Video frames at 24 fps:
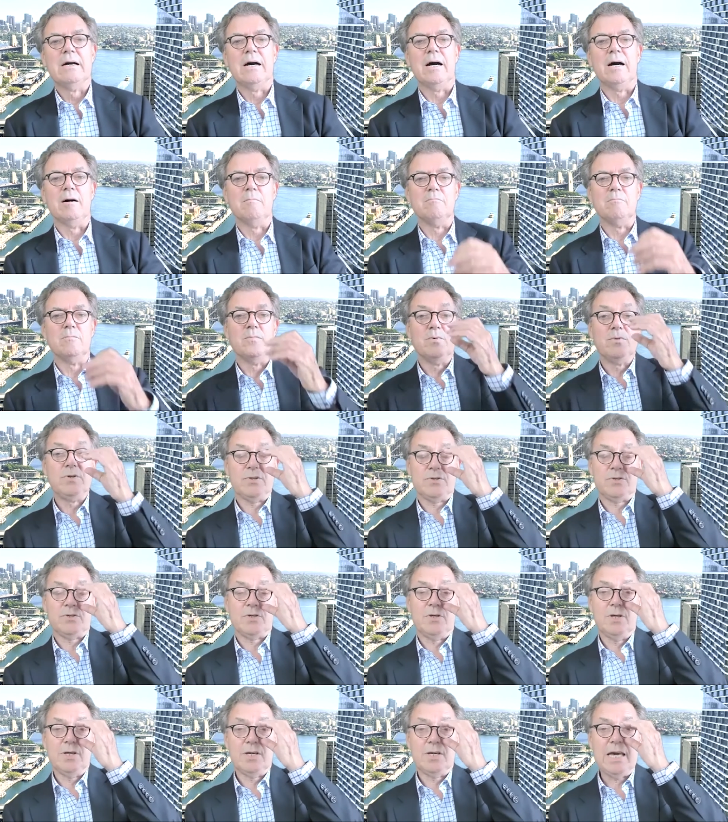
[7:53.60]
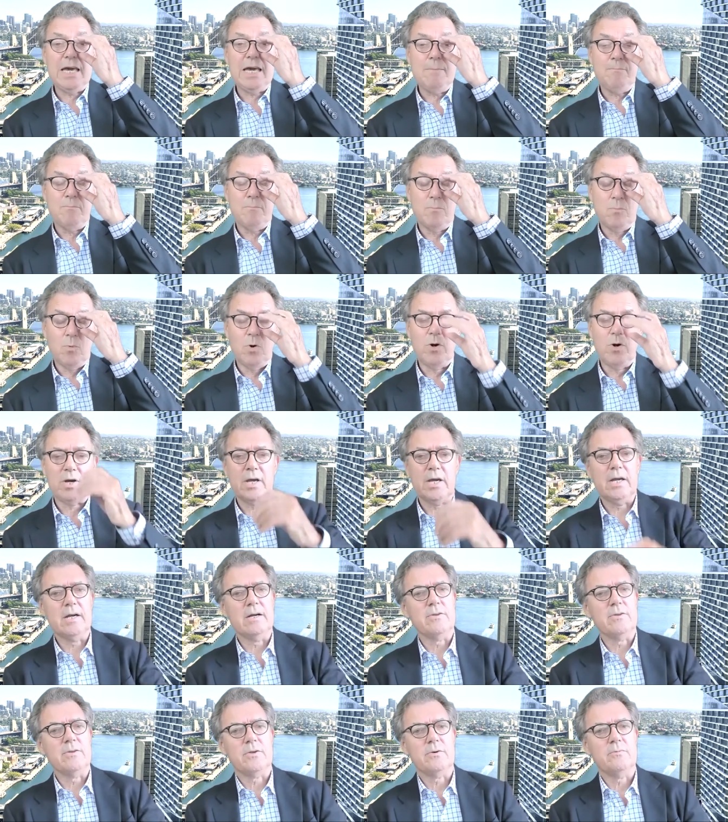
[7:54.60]
Um, just keep
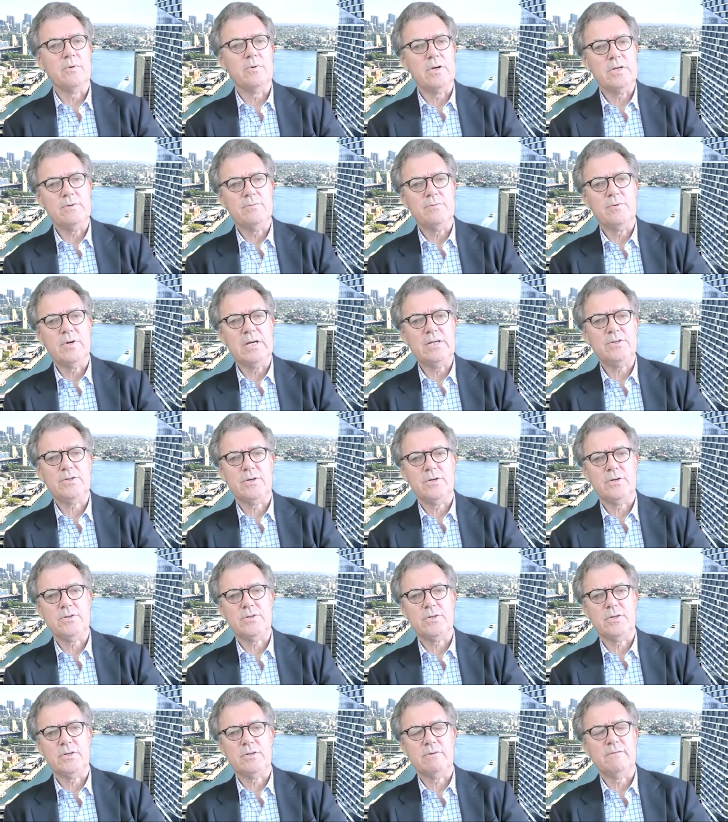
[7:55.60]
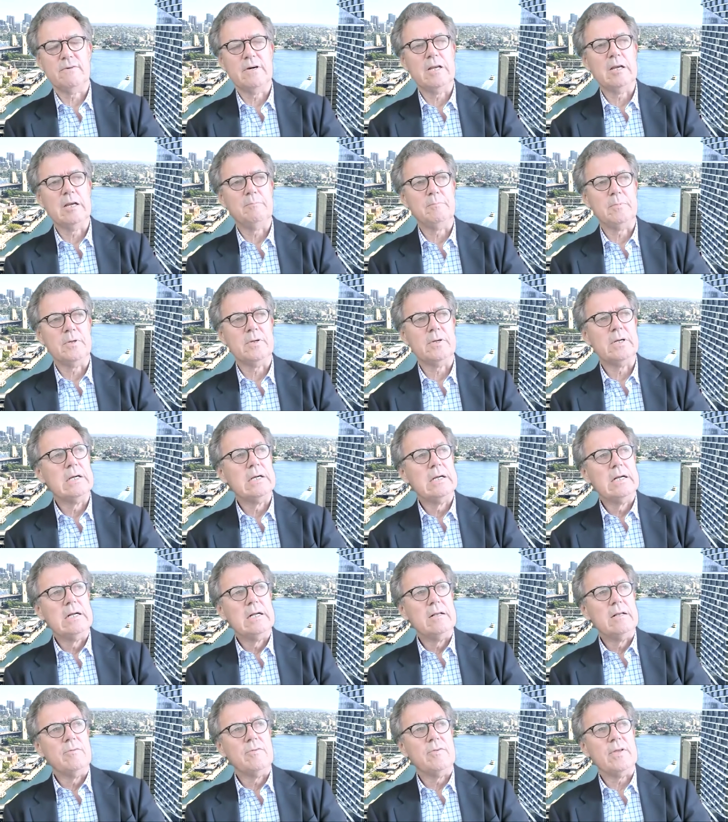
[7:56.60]
working at the re- research and development.
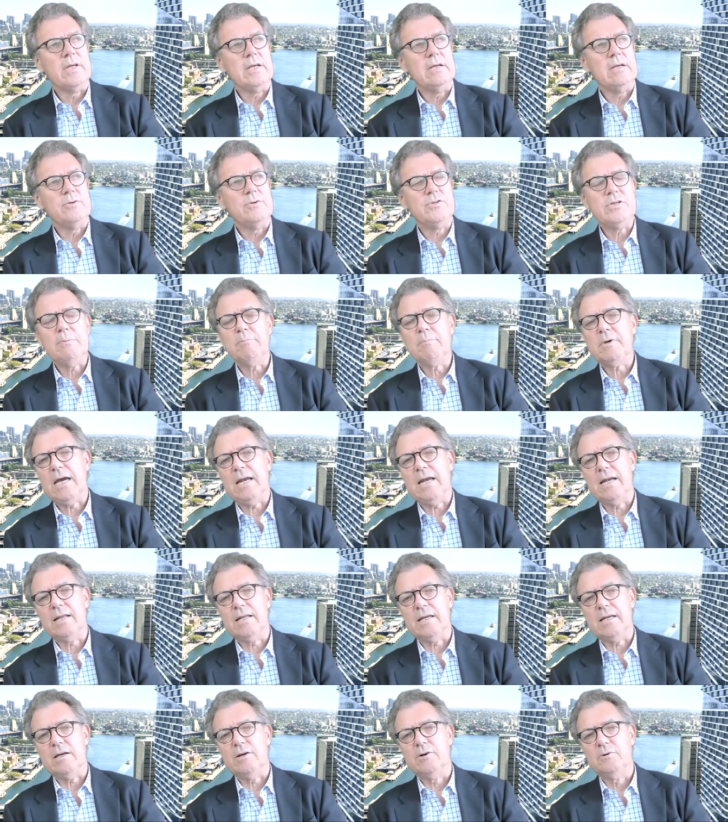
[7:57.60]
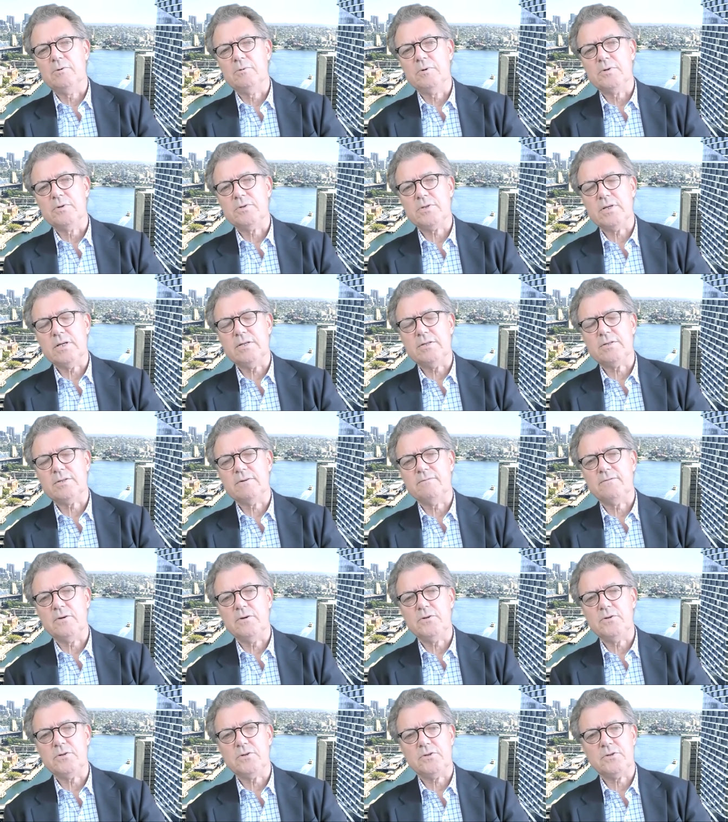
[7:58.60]
The Jim Kennedy, who was is the
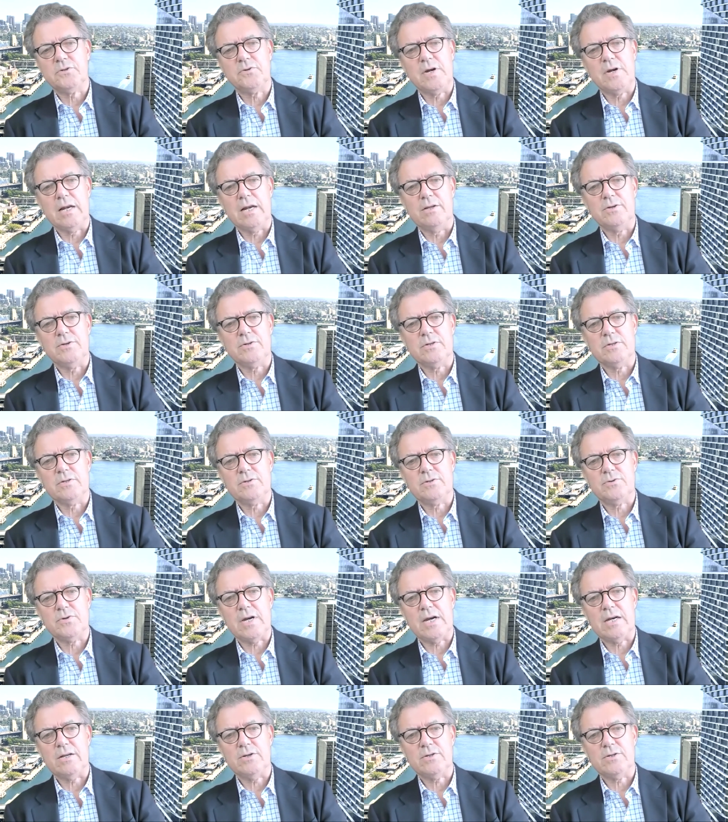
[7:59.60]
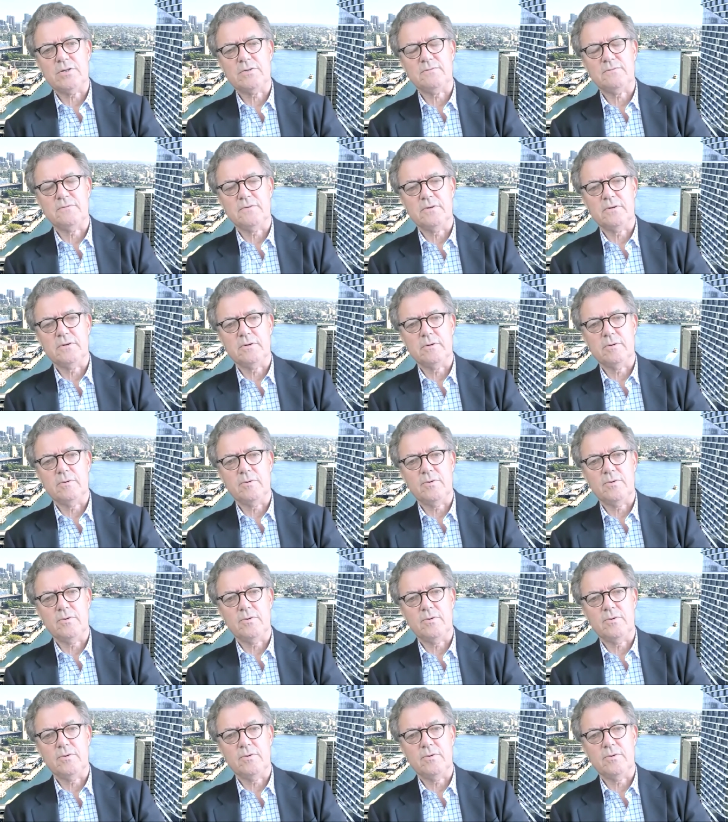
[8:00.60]
future strategist strategist for